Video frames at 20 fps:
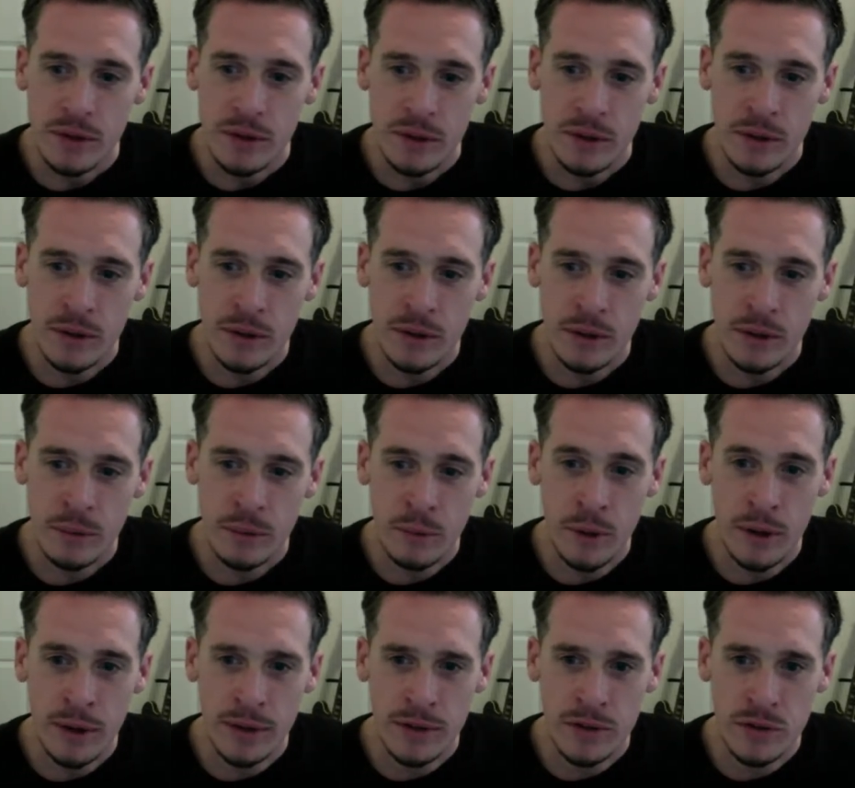
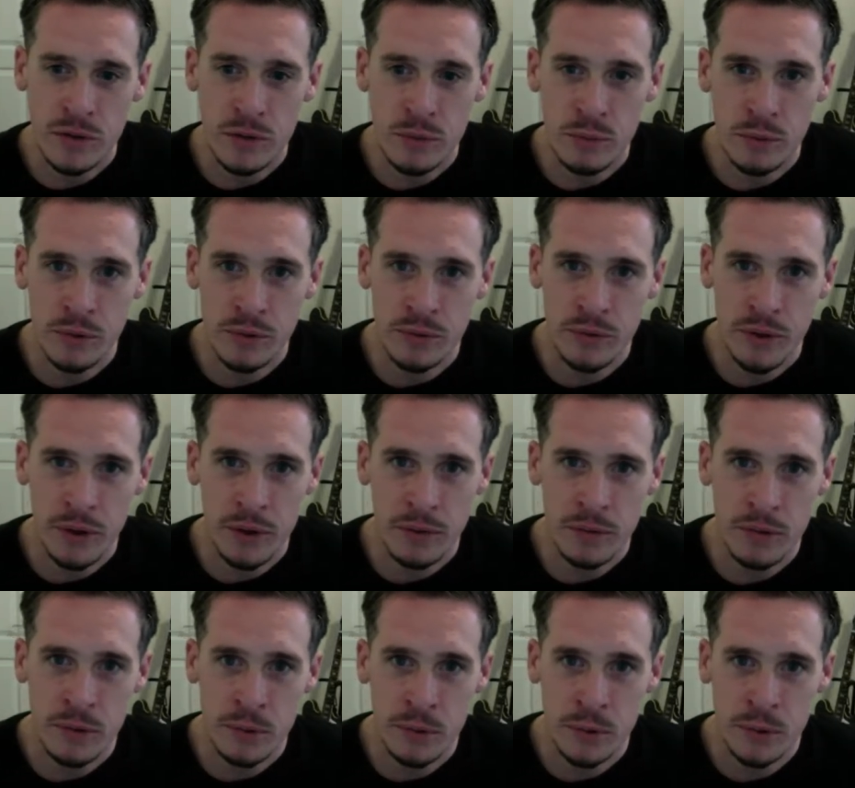Why is
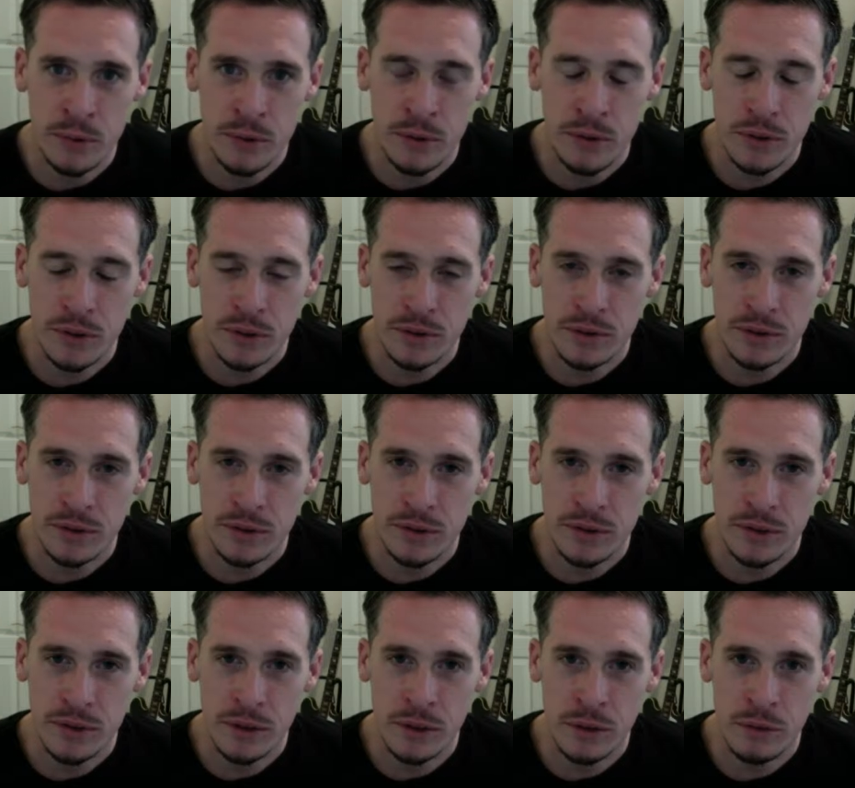2.5 your
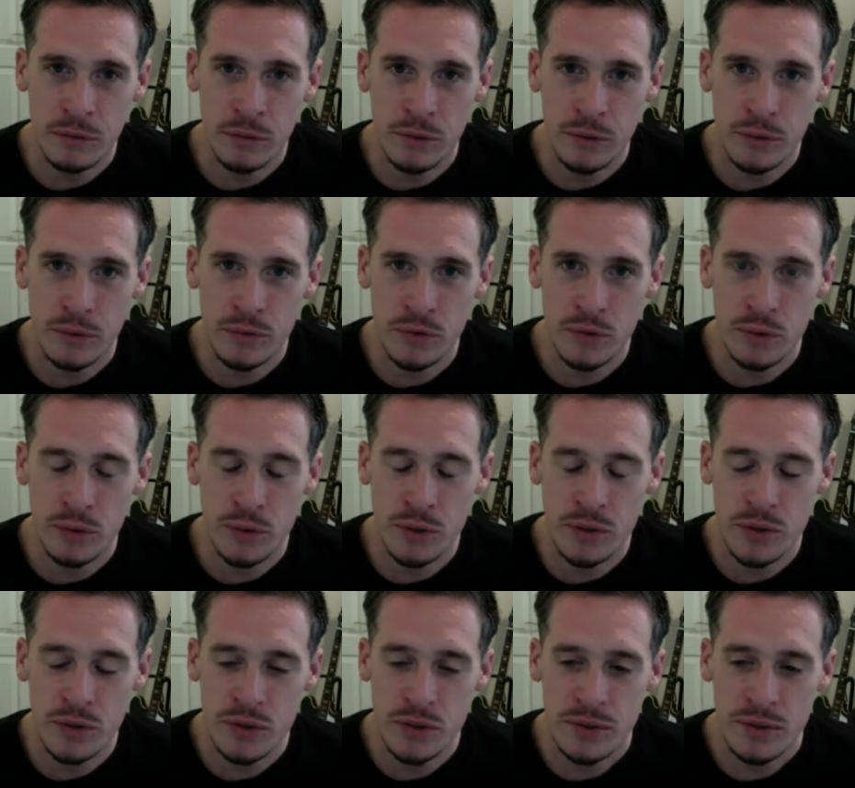airflow of
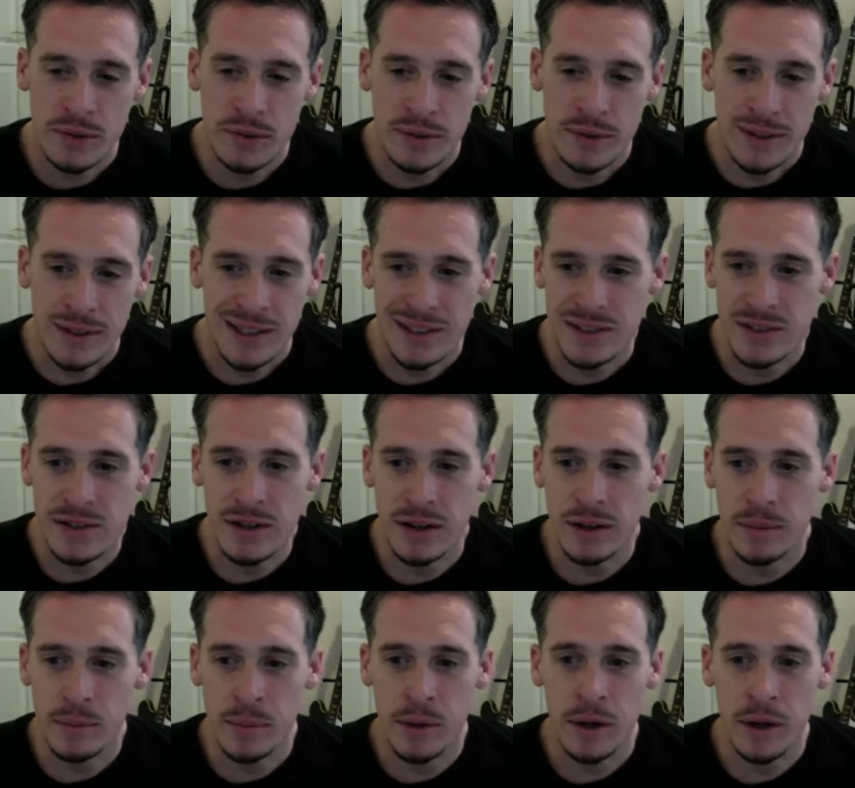choice? It's
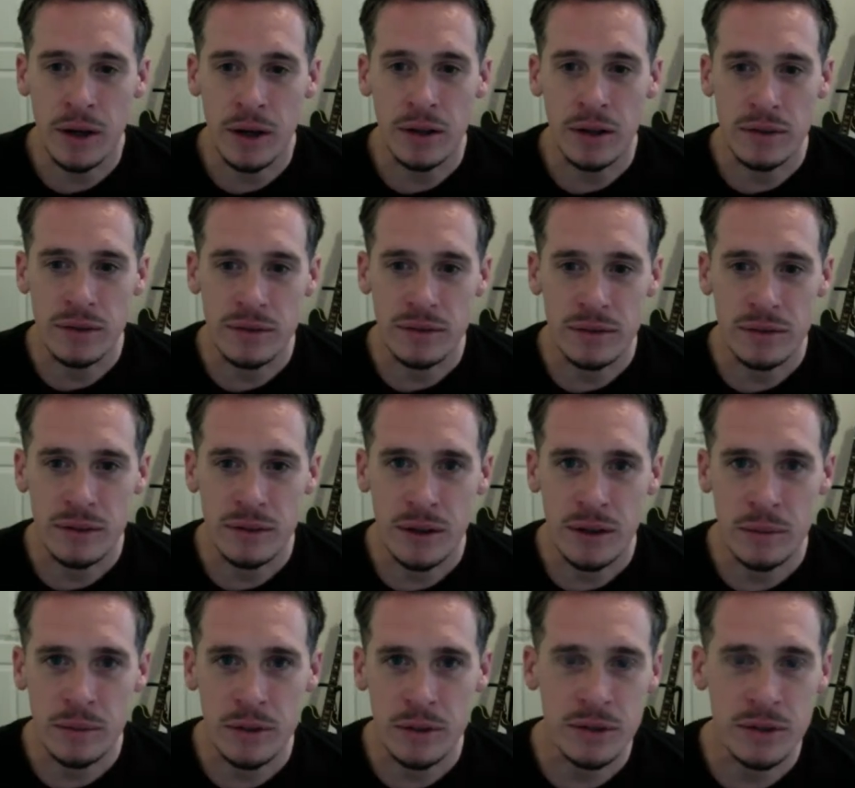not mine. I
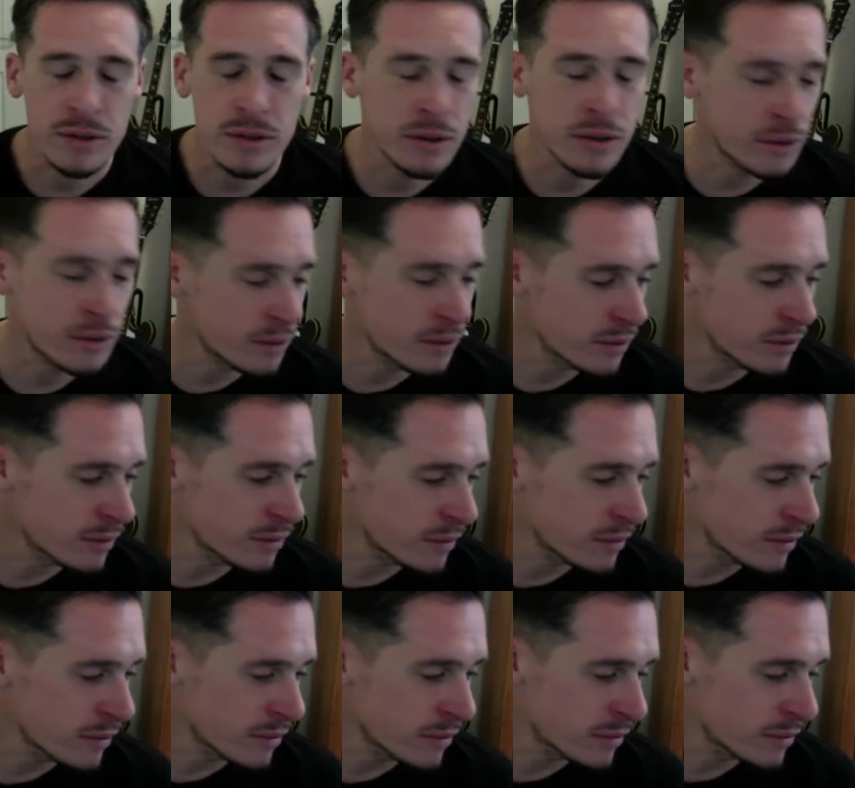mean,
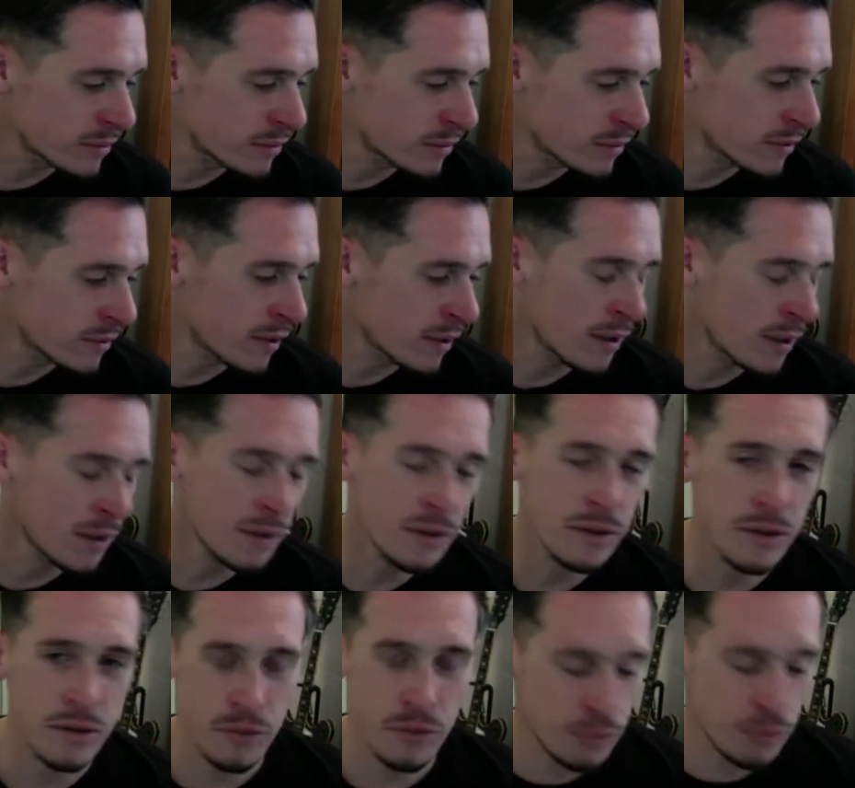I
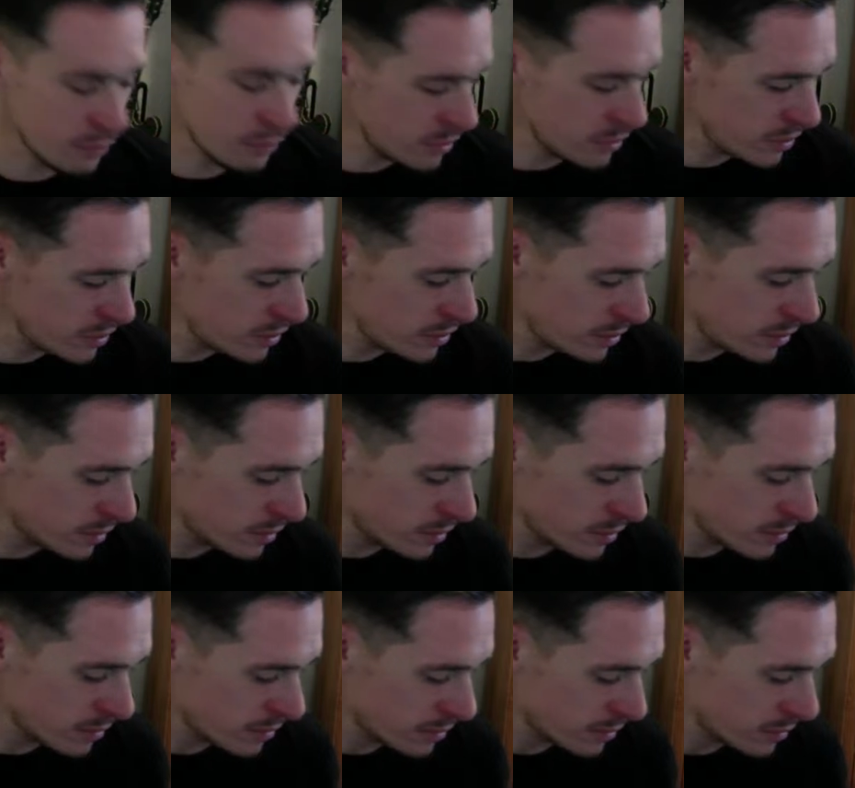like 3
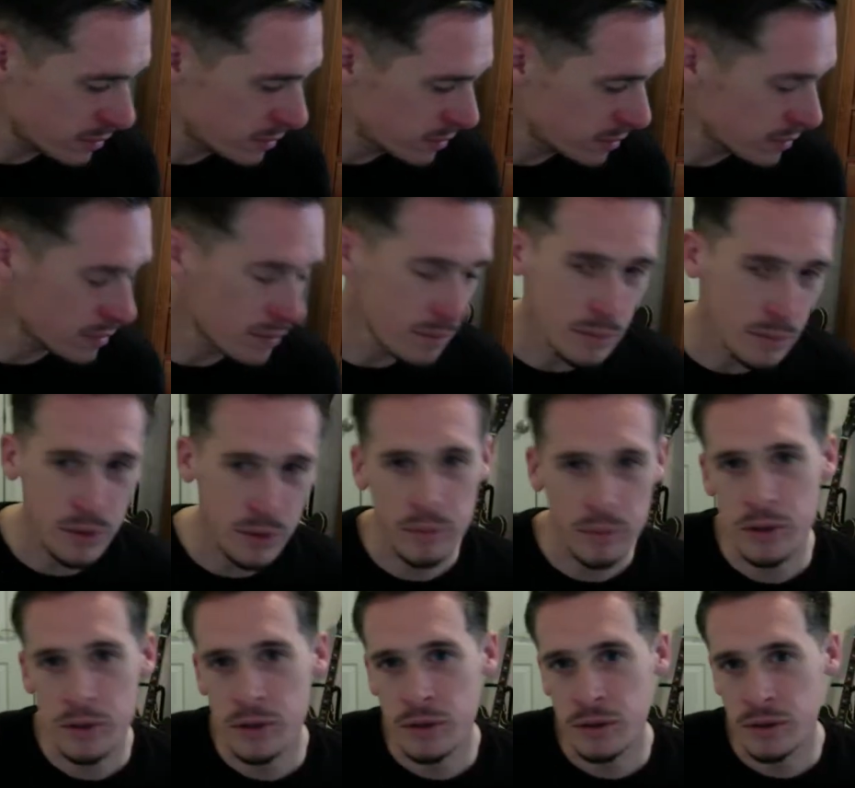
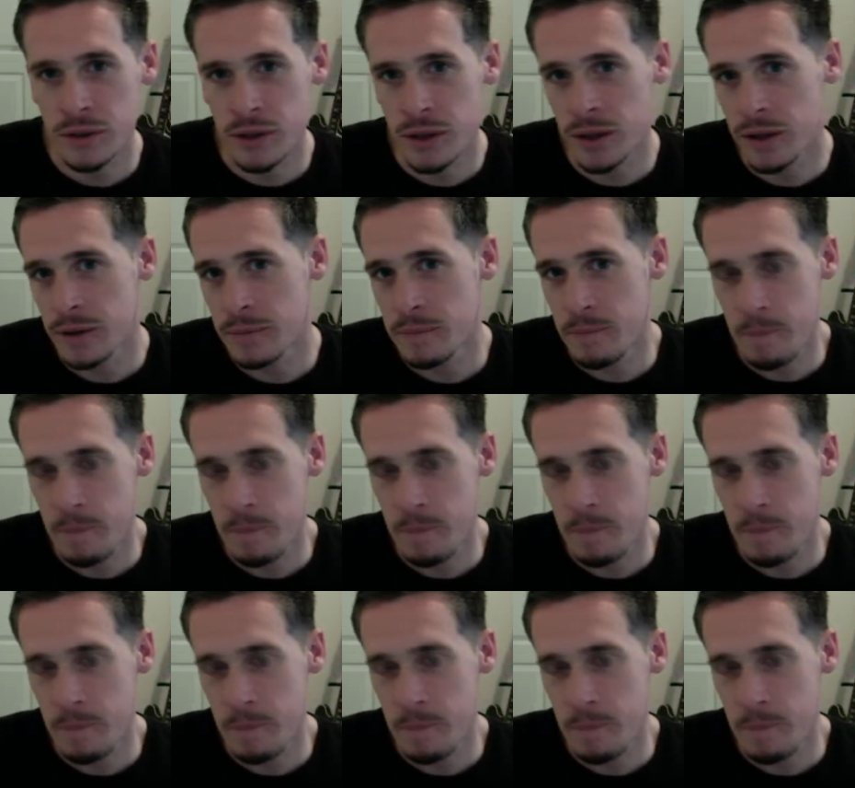millimeter a lot,